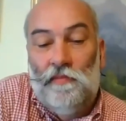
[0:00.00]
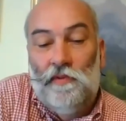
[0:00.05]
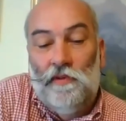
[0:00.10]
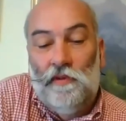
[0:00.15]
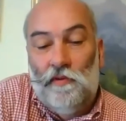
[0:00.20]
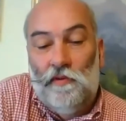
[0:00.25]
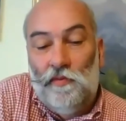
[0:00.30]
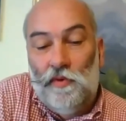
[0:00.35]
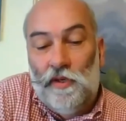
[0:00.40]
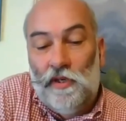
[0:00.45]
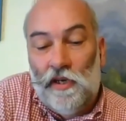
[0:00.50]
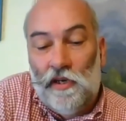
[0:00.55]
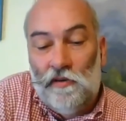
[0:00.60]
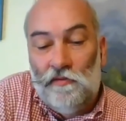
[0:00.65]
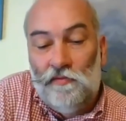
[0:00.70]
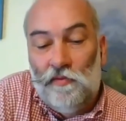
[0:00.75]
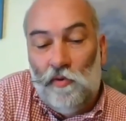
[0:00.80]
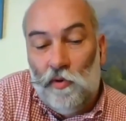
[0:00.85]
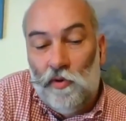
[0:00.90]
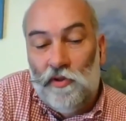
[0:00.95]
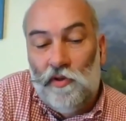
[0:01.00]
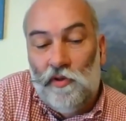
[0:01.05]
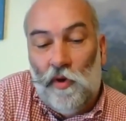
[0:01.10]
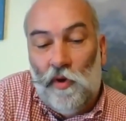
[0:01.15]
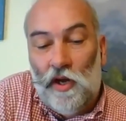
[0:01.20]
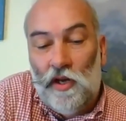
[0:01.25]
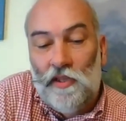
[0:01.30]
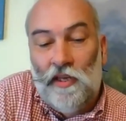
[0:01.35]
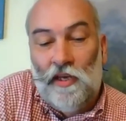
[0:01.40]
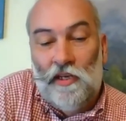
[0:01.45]
We have all the
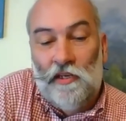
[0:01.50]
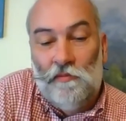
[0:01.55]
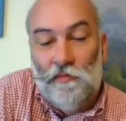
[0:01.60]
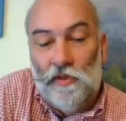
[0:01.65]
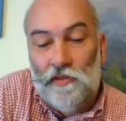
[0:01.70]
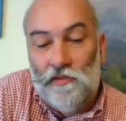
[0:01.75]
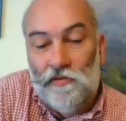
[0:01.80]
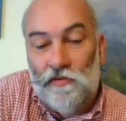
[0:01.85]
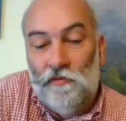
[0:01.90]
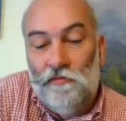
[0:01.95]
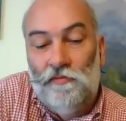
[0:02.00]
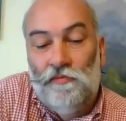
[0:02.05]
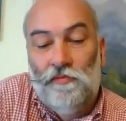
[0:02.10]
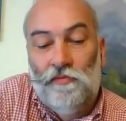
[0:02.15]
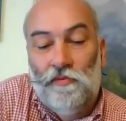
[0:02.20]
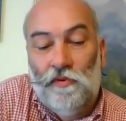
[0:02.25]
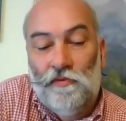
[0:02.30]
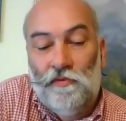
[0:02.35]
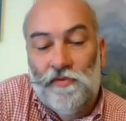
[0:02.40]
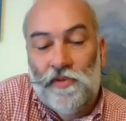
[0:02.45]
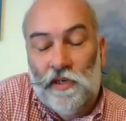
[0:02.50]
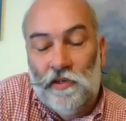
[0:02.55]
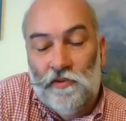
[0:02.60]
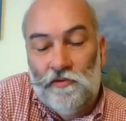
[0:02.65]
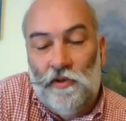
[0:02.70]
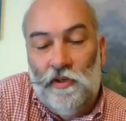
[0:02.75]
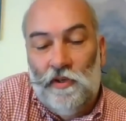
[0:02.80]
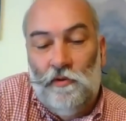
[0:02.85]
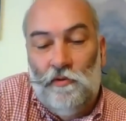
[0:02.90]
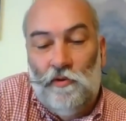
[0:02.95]
wild animals of
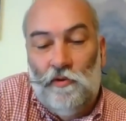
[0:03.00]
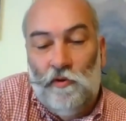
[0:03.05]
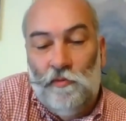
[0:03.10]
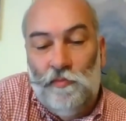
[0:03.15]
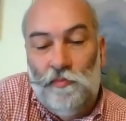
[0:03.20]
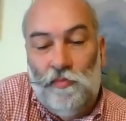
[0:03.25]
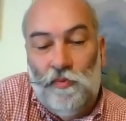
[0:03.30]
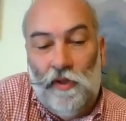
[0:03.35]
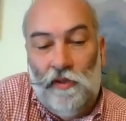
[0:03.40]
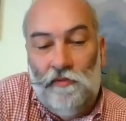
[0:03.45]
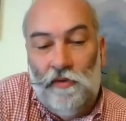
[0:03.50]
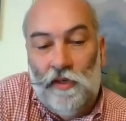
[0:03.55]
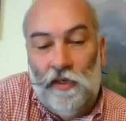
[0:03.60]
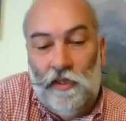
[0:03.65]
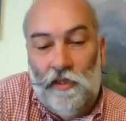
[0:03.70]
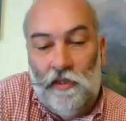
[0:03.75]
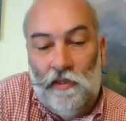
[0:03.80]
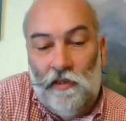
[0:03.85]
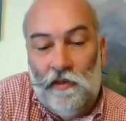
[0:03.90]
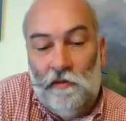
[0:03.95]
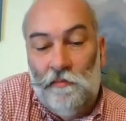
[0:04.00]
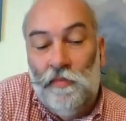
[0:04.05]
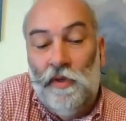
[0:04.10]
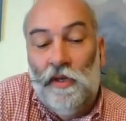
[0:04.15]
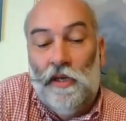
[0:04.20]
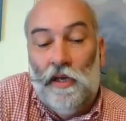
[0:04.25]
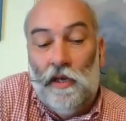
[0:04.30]
Central Europe living in them.